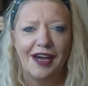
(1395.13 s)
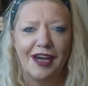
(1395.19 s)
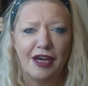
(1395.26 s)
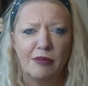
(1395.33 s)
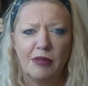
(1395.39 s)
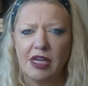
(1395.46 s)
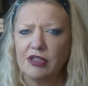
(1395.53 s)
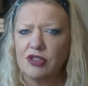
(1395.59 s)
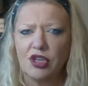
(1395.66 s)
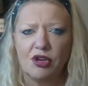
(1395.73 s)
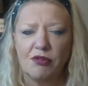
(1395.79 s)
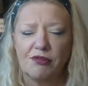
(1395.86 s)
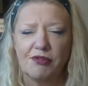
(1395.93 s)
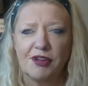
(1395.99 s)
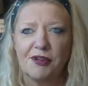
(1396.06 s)
like
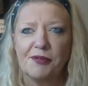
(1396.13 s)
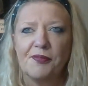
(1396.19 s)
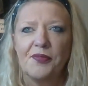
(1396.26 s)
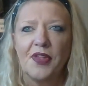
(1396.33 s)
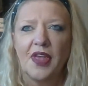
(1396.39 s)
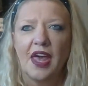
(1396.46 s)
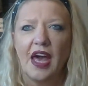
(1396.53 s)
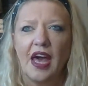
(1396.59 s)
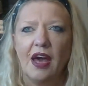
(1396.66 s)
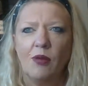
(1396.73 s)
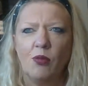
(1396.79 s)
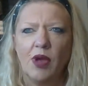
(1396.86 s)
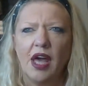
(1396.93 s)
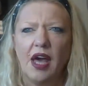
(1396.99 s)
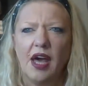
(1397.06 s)
tofu.
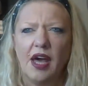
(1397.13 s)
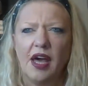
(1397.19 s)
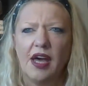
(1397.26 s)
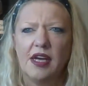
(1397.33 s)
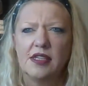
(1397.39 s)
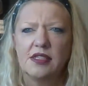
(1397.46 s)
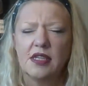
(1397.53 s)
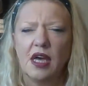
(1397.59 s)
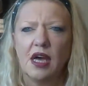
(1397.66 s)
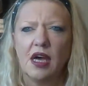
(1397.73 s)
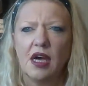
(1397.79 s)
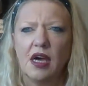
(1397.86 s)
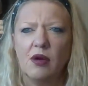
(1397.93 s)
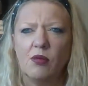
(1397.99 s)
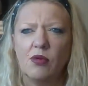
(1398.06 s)
And we had,
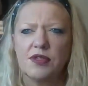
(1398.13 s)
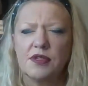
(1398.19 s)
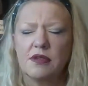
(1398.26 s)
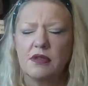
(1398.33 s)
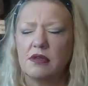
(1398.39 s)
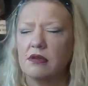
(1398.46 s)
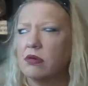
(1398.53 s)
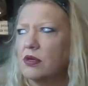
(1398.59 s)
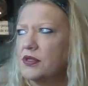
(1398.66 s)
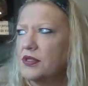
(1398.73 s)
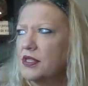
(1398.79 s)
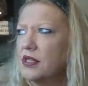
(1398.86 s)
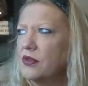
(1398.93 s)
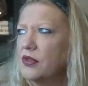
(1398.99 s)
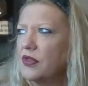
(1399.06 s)
what's
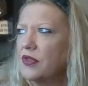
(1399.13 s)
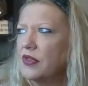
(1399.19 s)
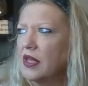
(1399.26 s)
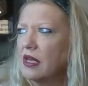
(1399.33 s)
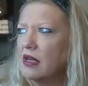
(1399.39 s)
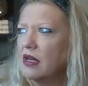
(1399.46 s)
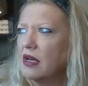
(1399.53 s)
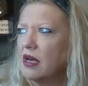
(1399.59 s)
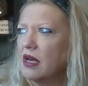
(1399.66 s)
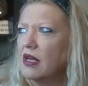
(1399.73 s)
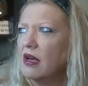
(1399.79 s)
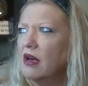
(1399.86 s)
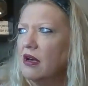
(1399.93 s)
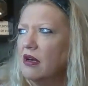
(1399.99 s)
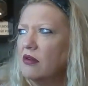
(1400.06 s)
the other thing? I
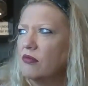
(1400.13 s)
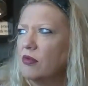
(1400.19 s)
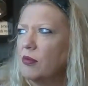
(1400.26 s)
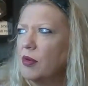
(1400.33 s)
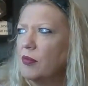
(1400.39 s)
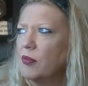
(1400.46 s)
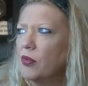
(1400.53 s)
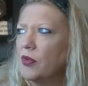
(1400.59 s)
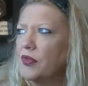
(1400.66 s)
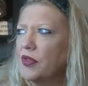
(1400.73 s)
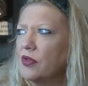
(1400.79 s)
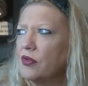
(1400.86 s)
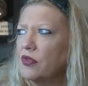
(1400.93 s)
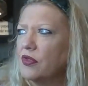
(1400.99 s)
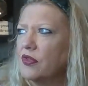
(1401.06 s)
can't remember what
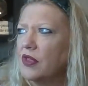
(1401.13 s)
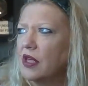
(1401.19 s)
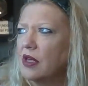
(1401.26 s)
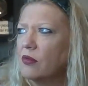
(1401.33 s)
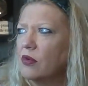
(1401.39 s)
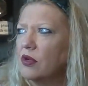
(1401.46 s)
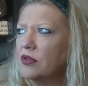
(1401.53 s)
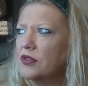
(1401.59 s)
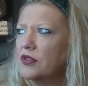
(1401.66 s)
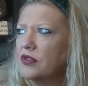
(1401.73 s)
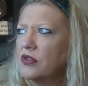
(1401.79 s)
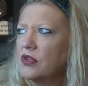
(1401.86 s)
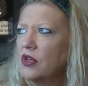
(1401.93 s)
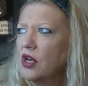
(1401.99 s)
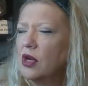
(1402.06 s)
the other thing
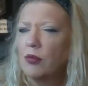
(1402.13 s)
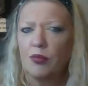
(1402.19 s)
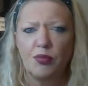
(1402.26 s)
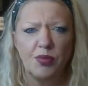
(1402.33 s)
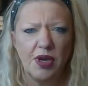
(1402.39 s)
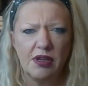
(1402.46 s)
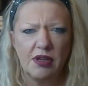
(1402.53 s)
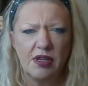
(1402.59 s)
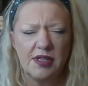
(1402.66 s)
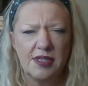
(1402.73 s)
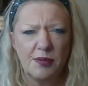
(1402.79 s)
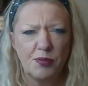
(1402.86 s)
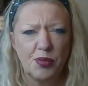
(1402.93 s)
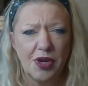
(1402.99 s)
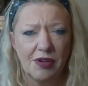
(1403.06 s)
was.
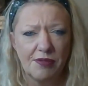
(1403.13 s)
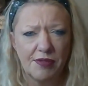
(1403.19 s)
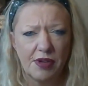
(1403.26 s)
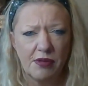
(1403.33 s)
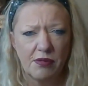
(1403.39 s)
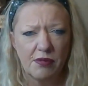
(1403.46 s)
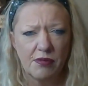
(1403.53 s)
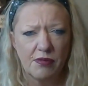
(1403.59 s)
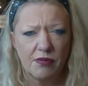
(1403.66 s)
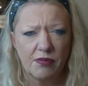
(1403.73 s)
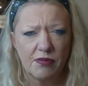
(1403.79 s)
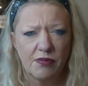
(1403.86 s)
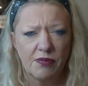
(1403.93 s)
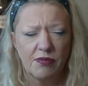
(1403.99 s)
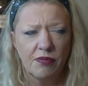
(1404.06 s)
Is it breadfruit?
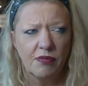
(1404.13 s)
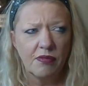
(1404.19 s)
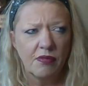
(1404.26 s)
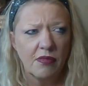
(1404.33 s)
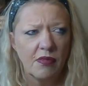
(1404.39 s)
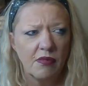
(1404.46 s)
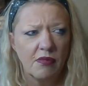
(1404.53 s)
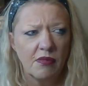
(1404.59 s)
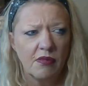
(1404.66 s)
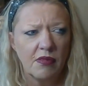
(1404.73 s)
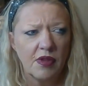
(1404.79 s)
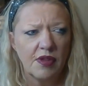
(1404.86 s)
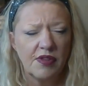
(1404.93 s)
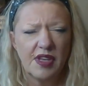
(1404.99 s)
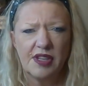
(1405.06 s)

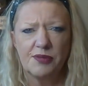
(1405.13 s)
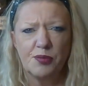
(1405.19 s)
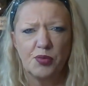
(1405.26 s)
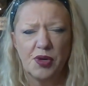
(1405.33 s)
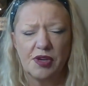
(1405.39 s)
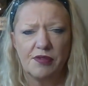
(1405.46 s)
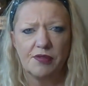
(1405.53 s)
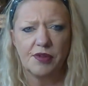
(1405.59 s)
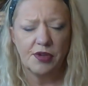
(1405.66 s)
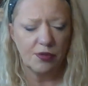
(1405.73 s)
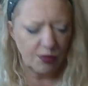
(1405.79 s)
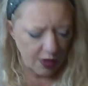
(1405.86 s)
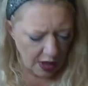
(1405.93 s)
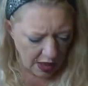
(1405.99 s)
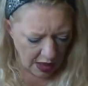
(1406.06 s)
I think it's
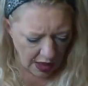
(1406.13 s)
breadfruit.